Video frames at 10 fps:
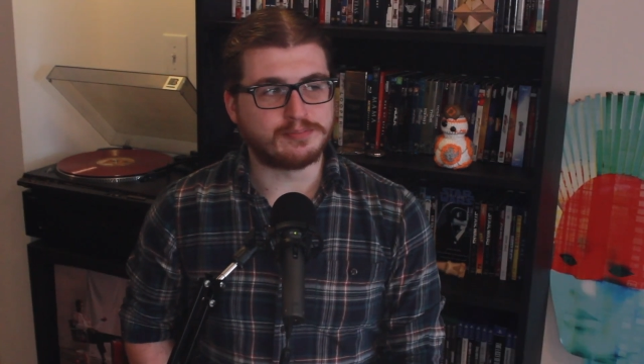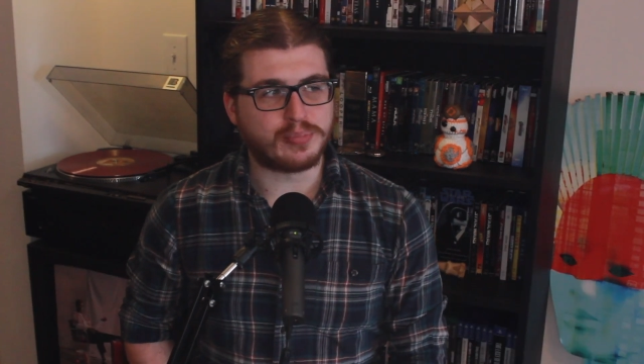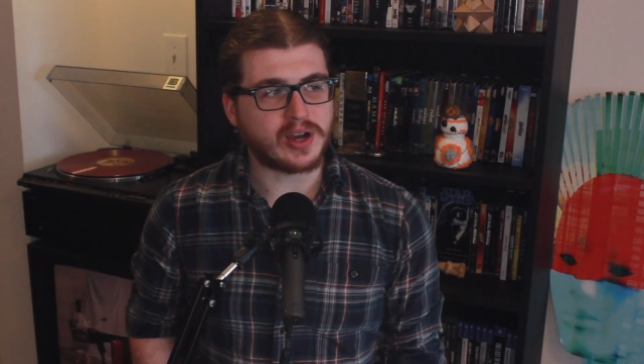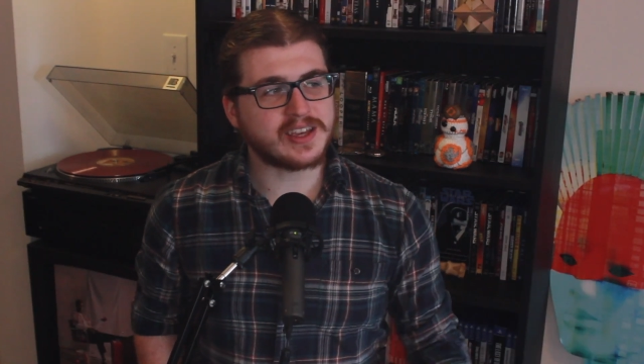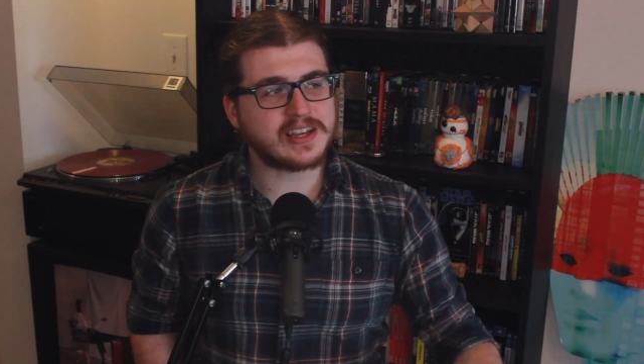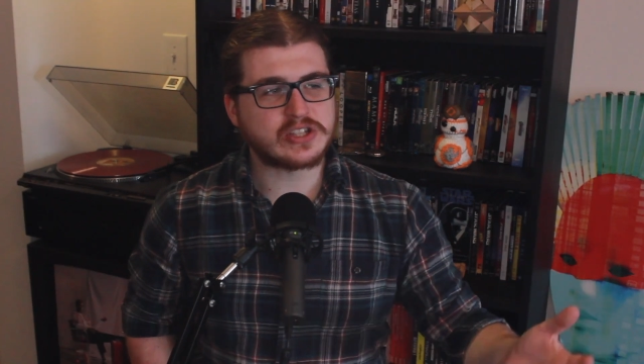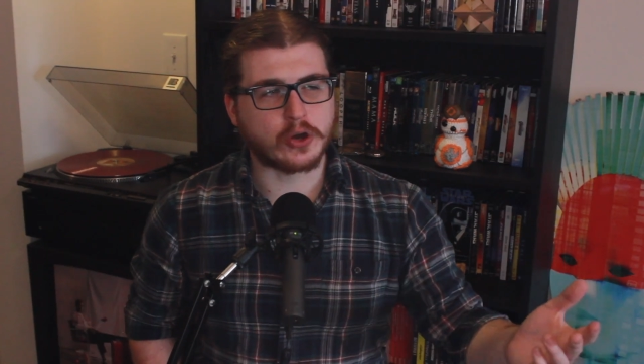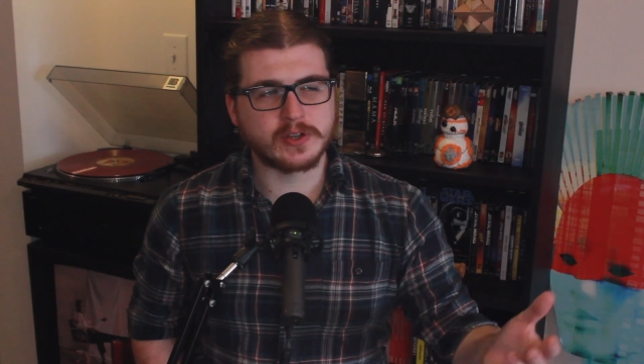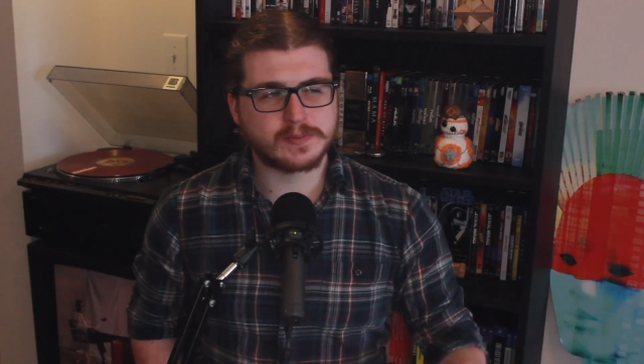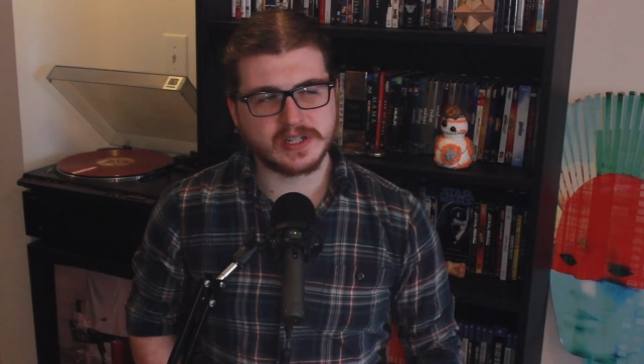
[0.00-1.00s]
Bucky has
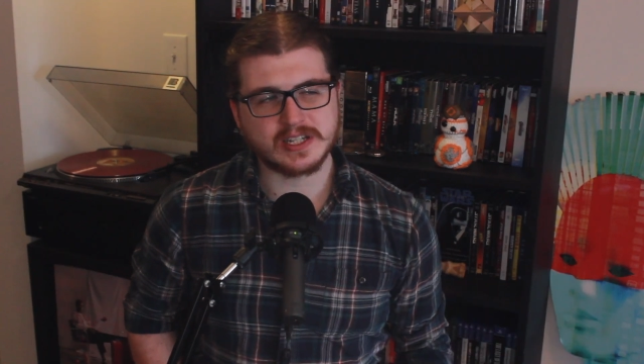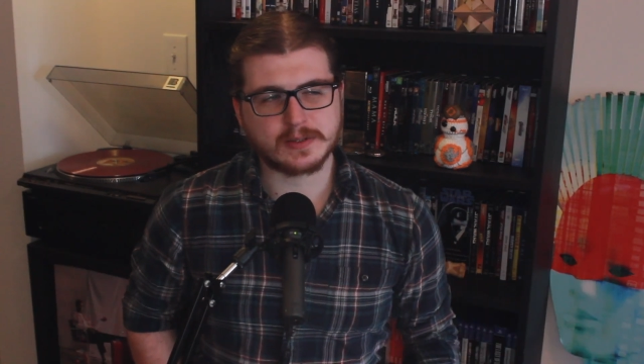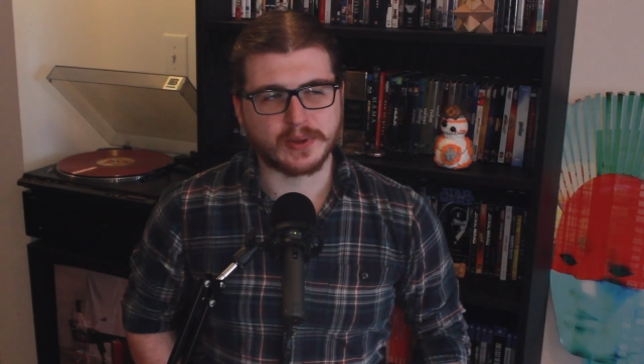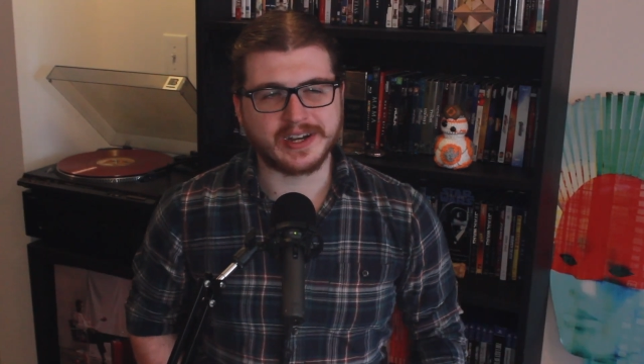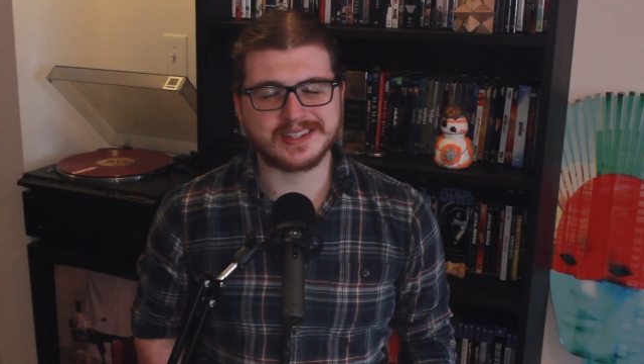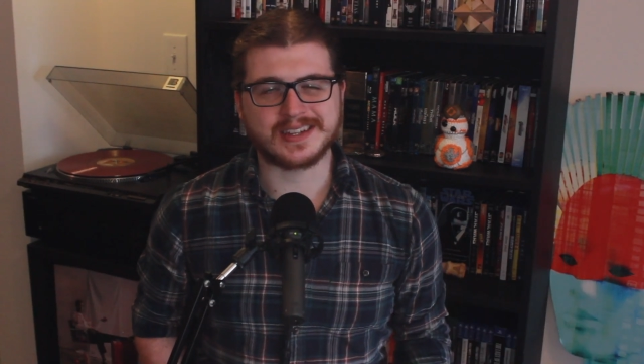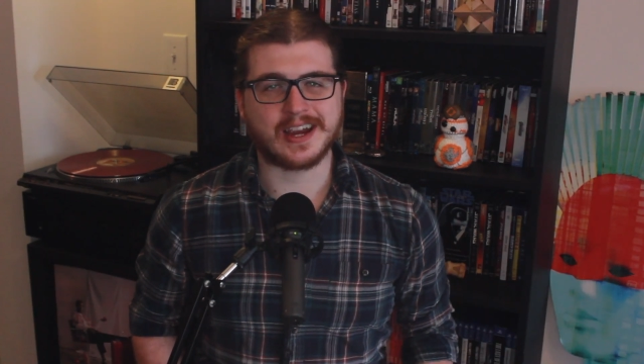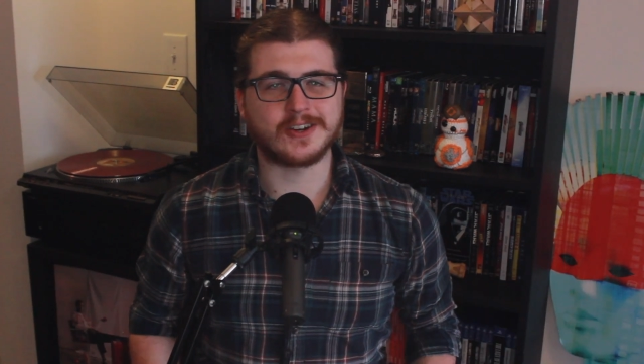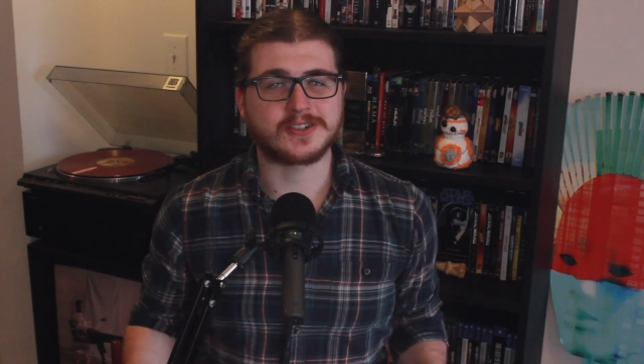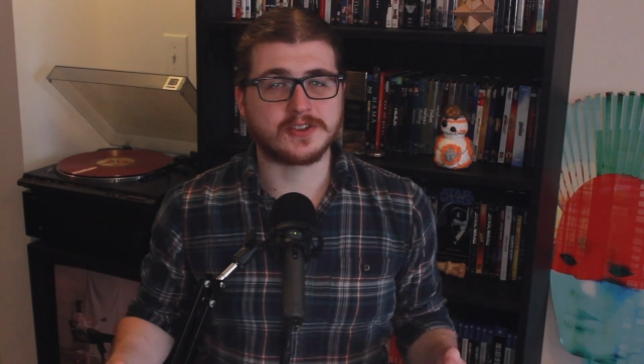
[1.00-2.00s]
always been displayed as a
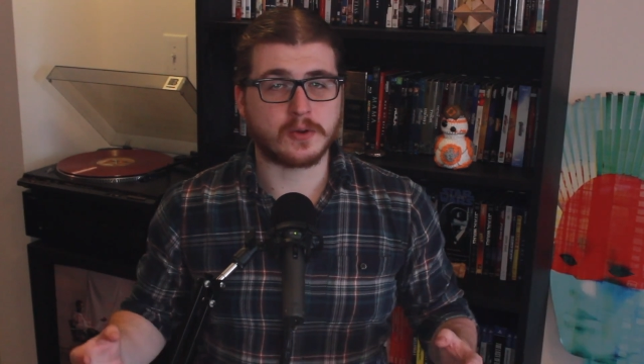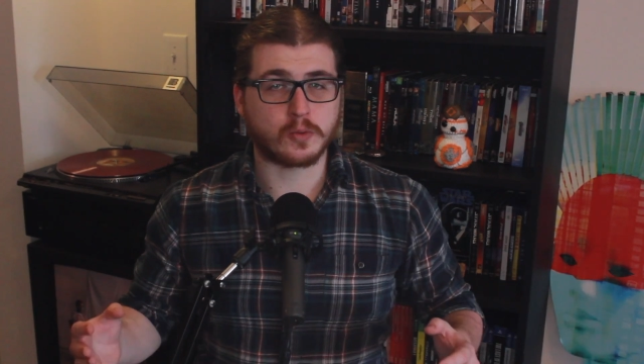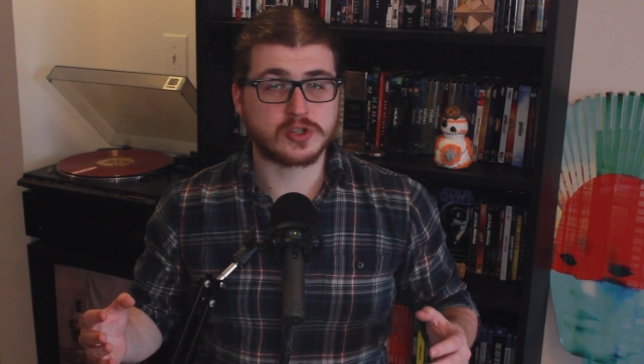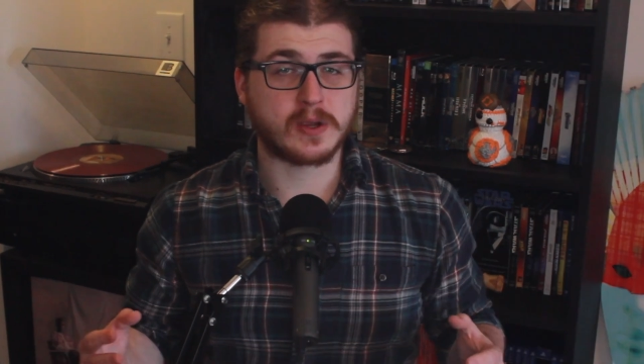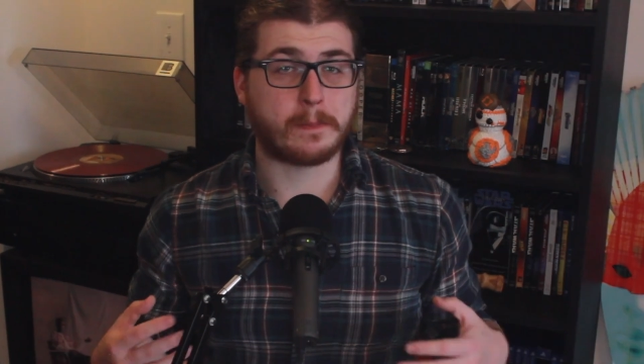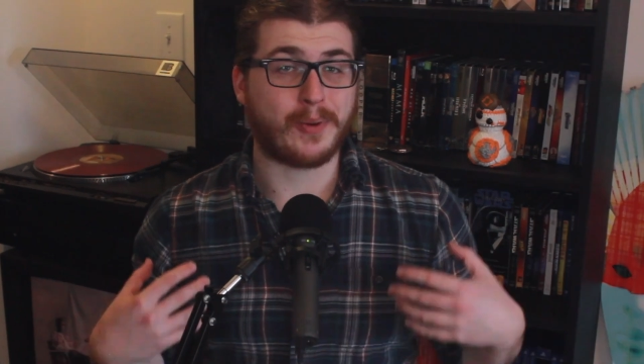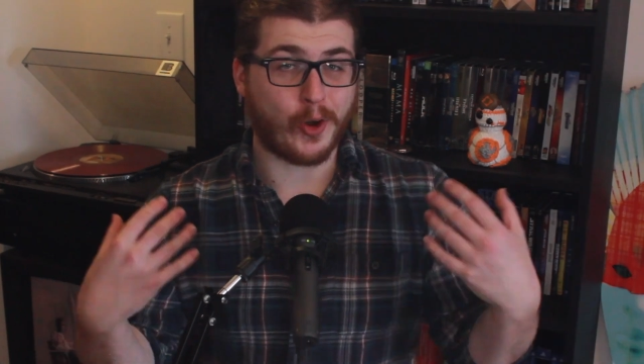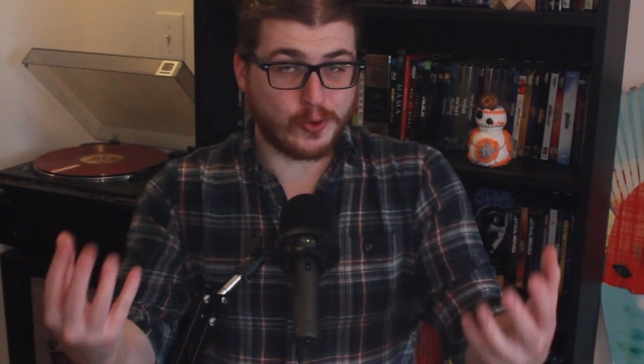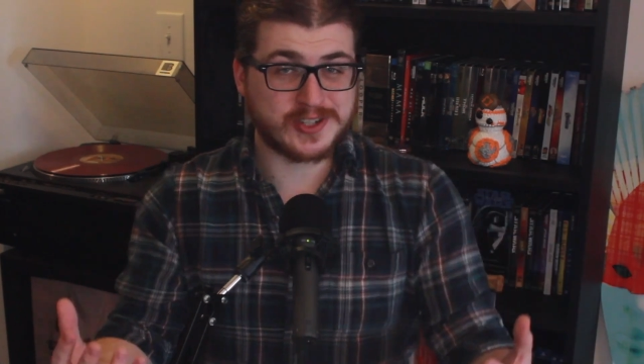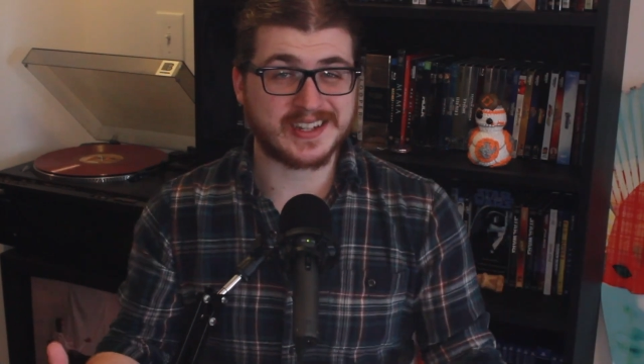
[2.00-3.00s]
character that we're
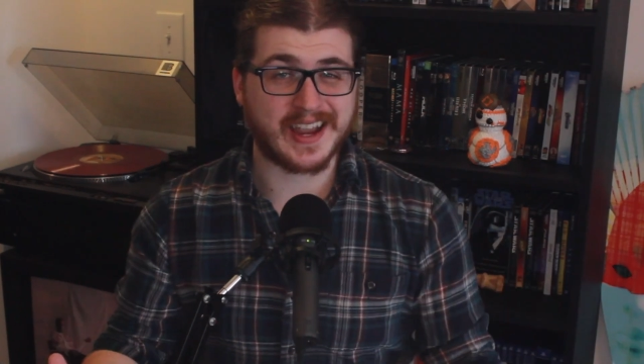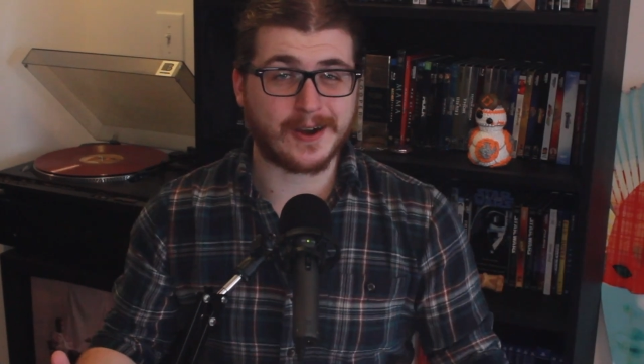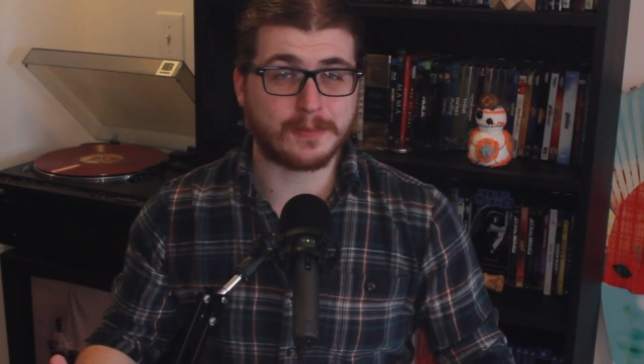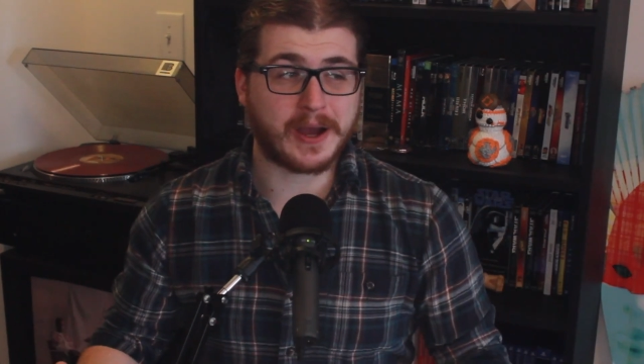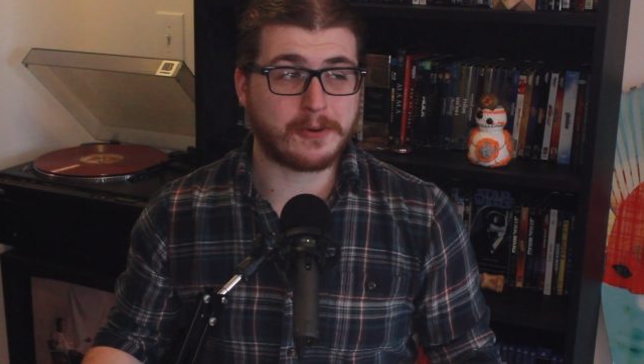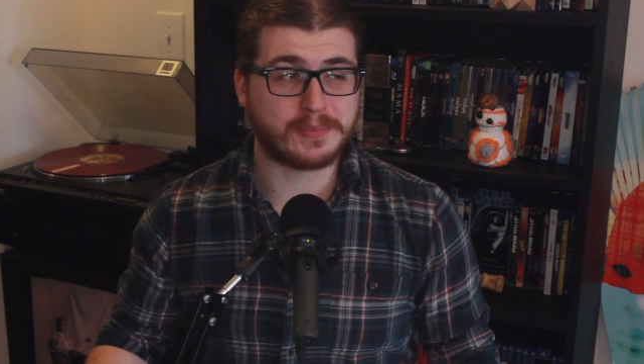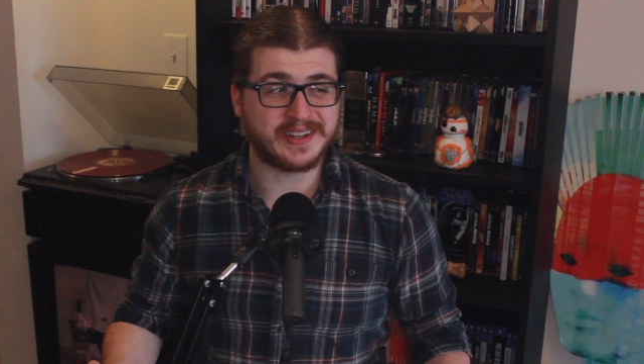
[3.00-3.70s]
supposed to care about,